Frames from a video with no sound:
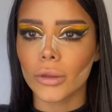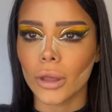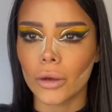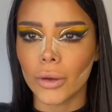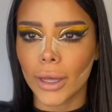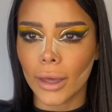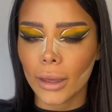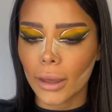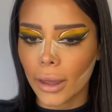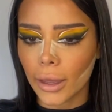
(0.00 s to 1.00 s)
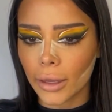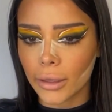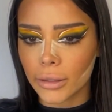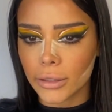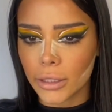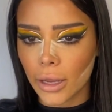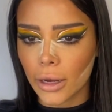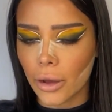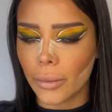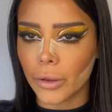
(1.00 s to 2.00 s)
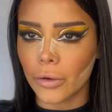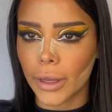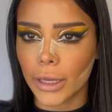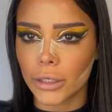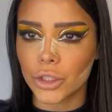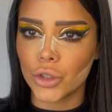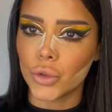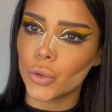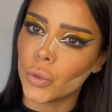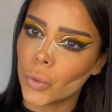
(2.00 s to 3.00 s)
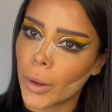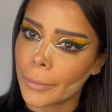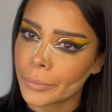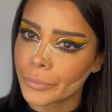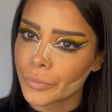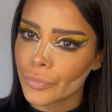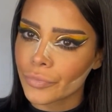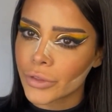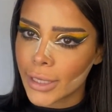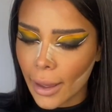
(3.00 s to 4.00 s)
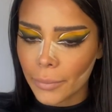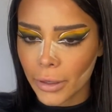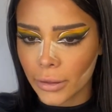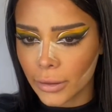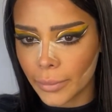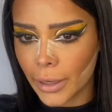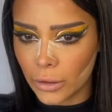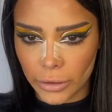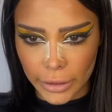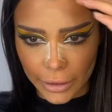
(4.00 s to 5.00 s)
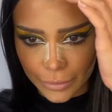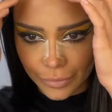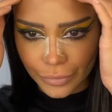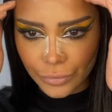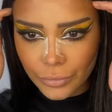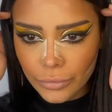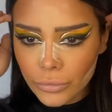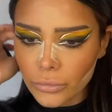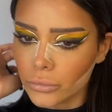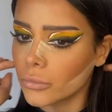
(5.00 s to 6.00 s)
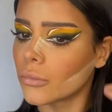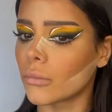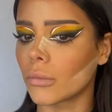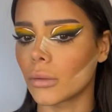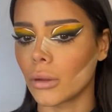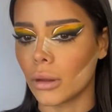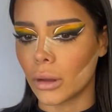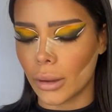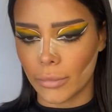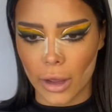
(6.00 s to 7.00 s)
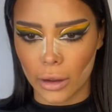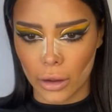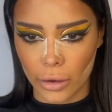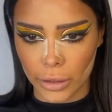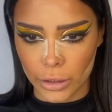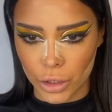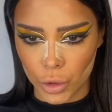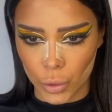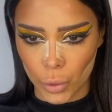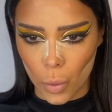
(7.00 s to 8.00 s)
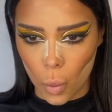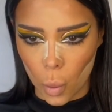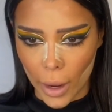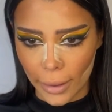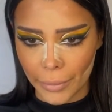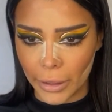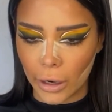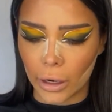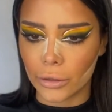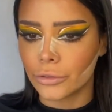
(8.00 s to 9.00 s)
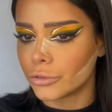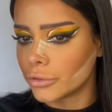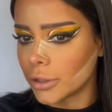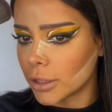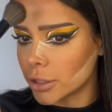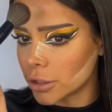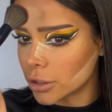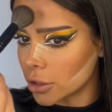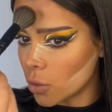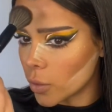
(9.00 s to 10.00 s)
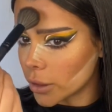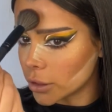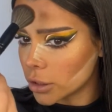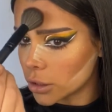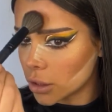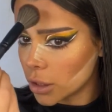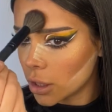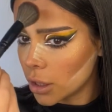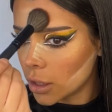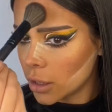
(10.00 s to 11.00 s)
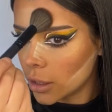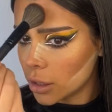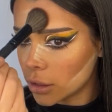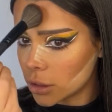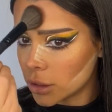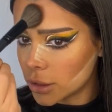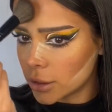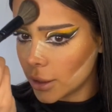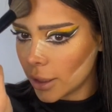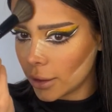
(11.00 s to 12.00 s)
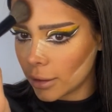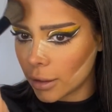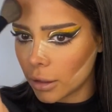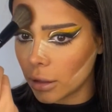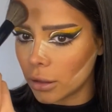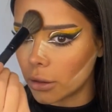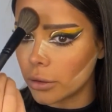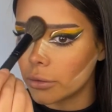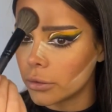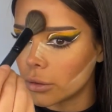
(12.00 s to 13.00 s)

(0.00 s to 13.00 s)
Okay, and now I'm going to tap in the powder. I'm not going to wipe it off. I just want it to stay there, you know,